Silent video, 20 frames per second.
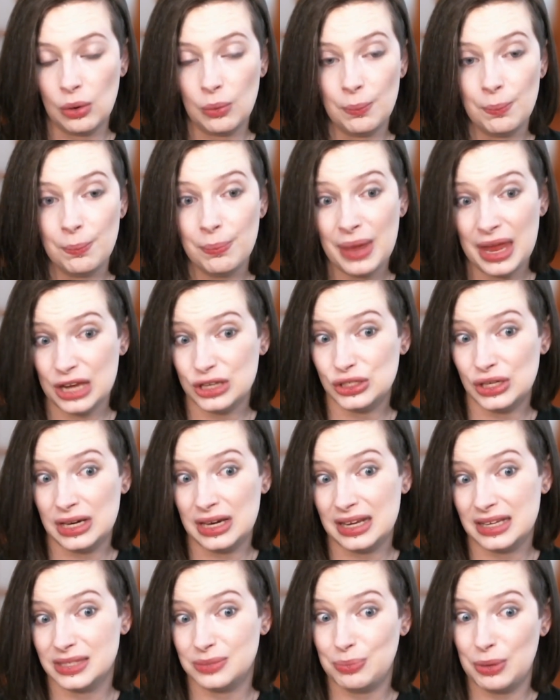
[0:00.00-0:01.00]

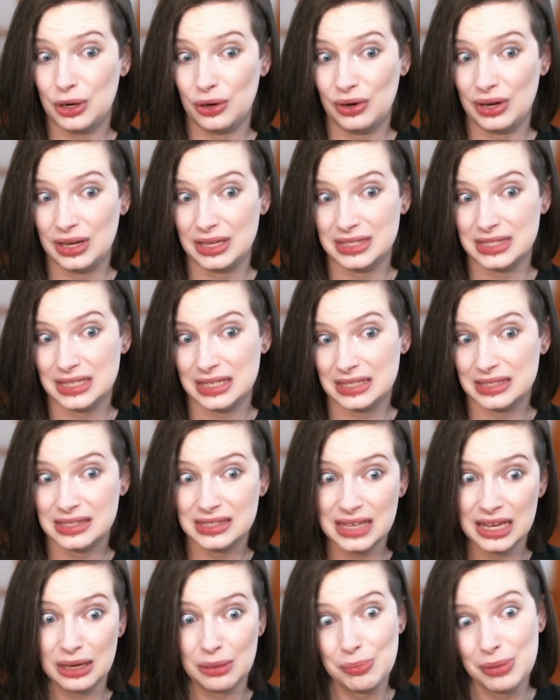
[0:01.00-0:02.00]
patient experiences
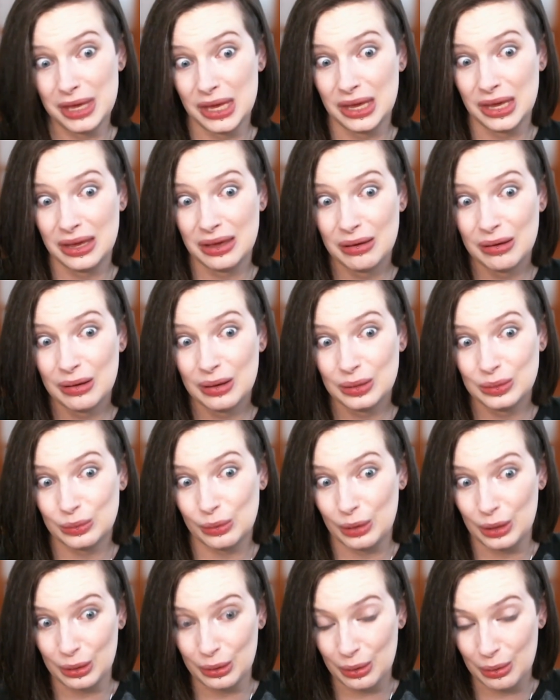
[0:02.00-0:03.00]
syncope
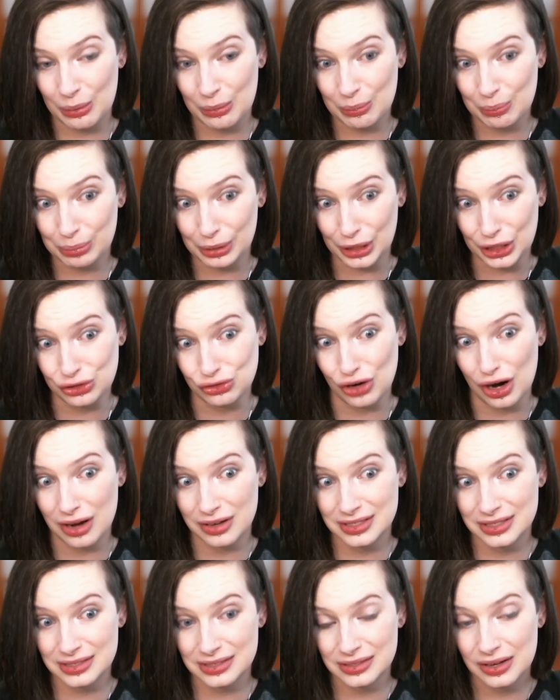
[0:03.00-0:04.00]
during blood
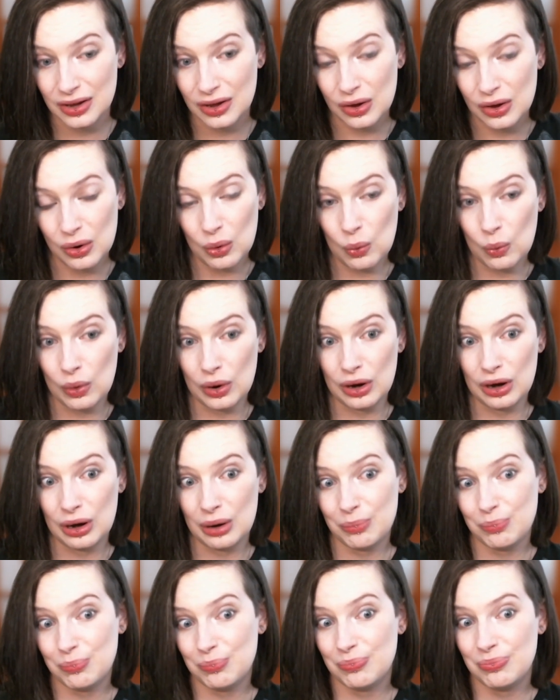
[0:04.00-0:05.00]
draws,
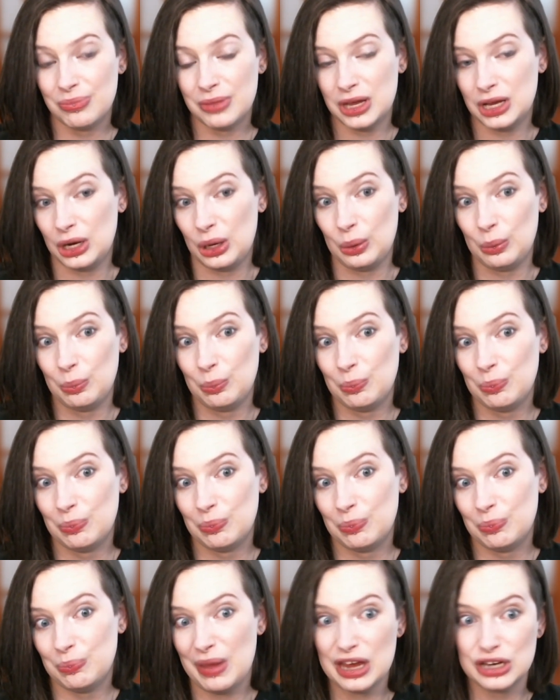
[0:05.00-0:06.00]
or,
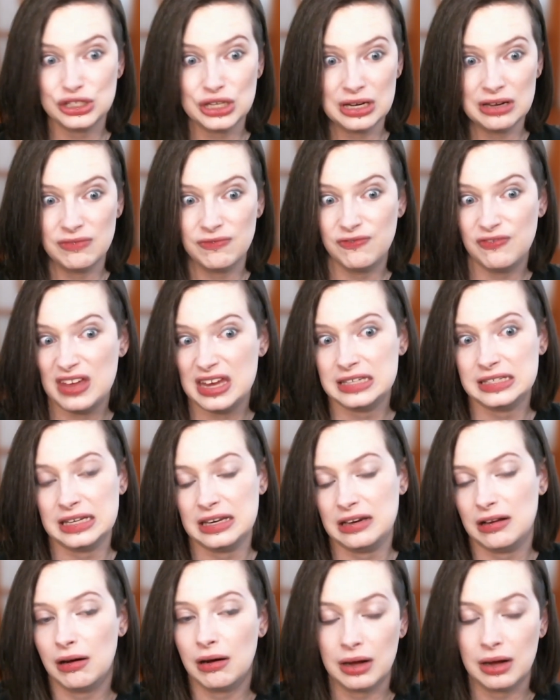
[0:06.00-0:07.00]
patient
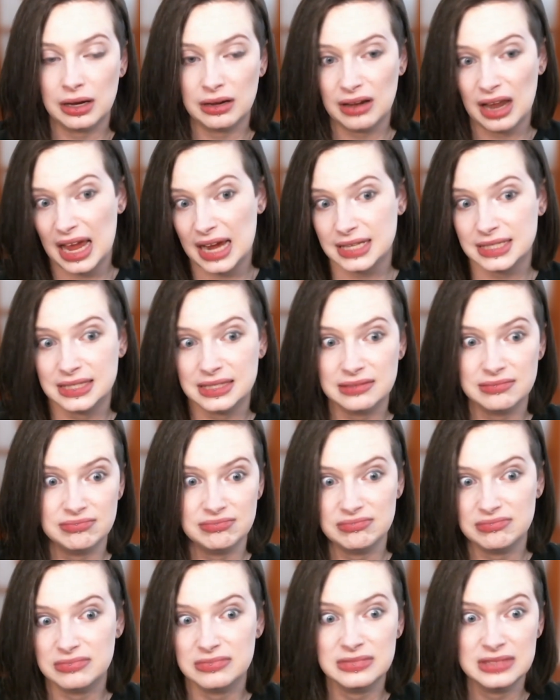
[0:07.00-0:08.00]
fainted on X
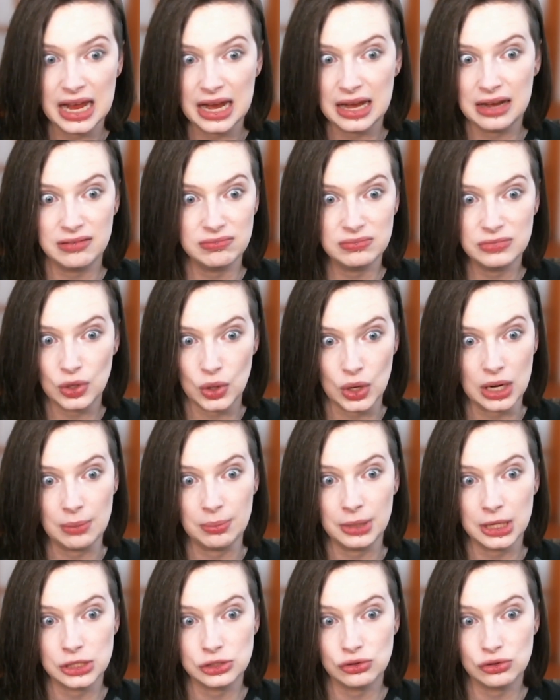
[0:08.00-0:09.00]
date during a
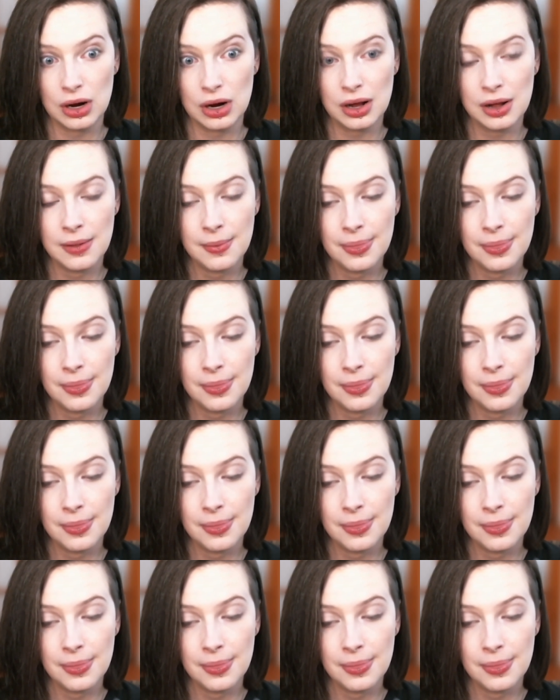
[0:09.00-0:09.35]
blood draw.